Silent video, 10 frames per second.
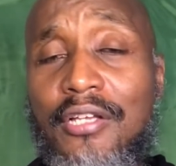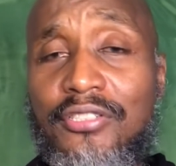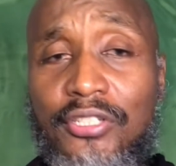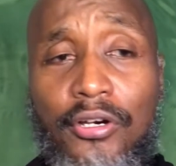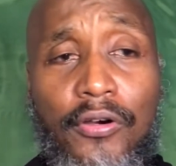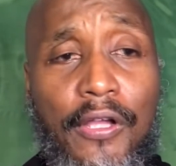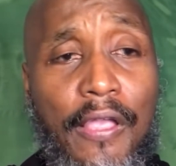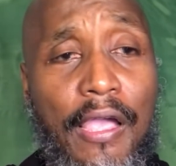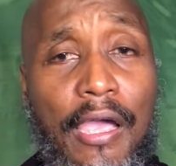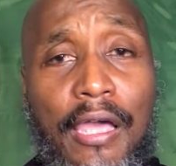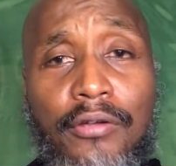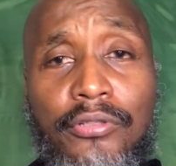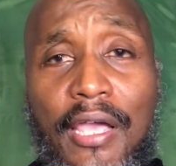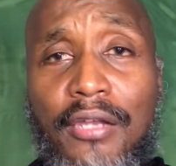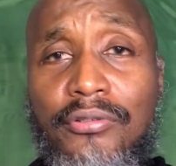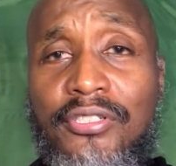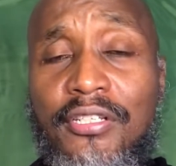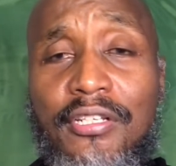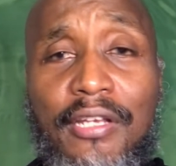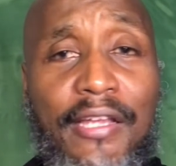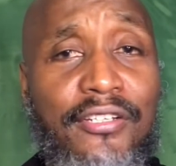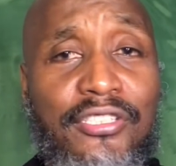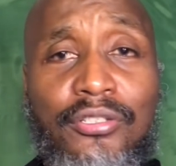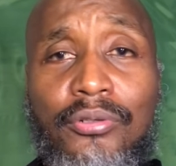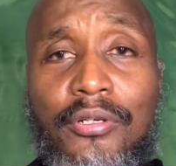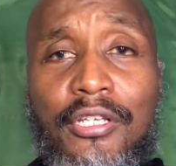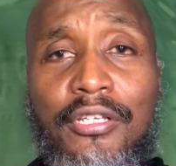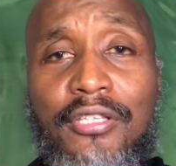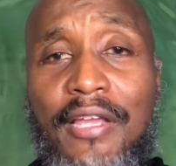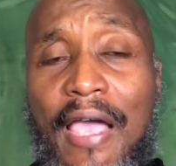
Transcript: So I don't see the Lakers doing anything.